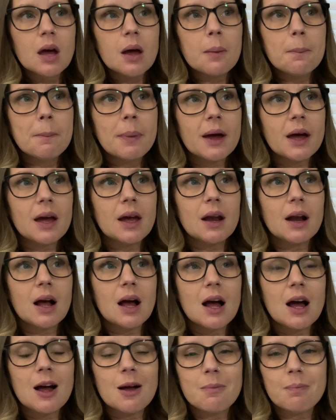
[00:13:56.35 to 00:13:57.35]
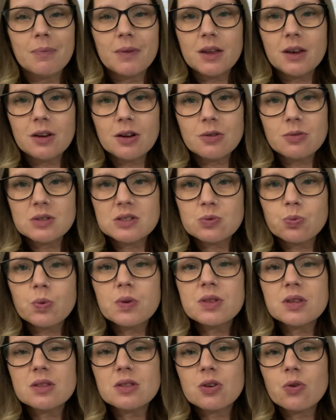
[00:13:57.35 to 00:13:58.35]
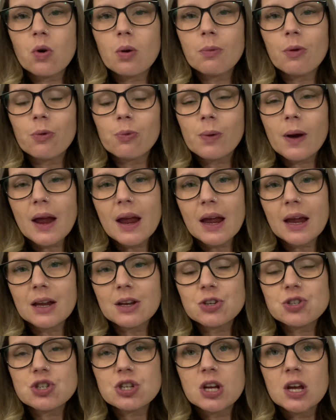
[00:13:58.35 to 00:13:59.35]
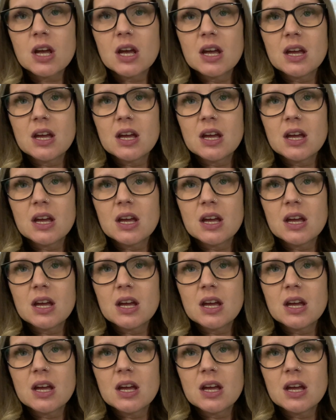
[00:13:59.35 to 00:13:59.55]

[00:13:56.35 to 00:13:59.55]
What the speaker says: but it's within the normal range.